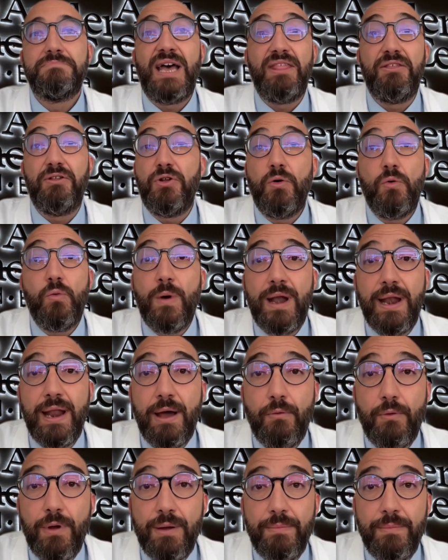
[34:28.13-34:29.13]
I don't know, 1
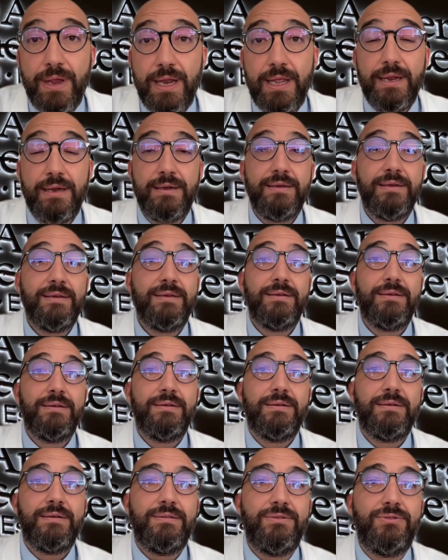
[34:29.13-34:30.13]
hour meeting?
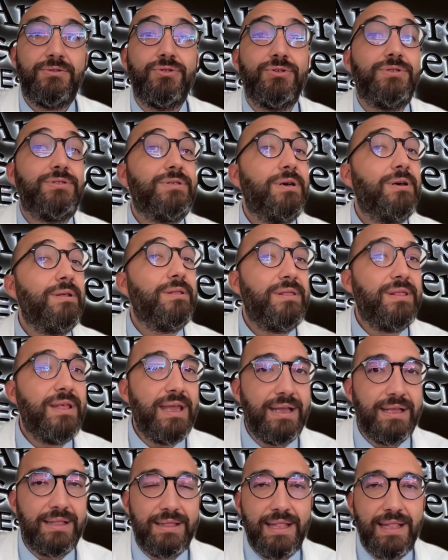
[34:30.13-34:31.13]
Do you
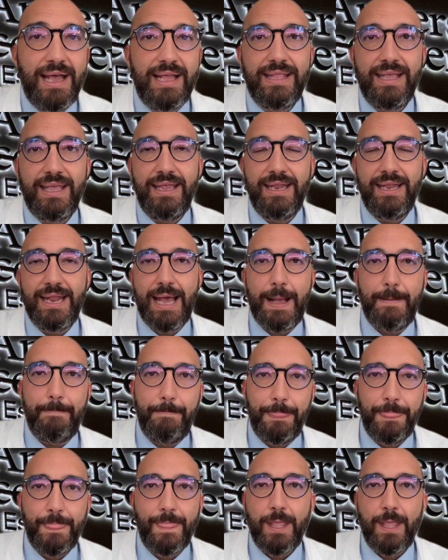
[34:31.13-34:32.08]
think that in a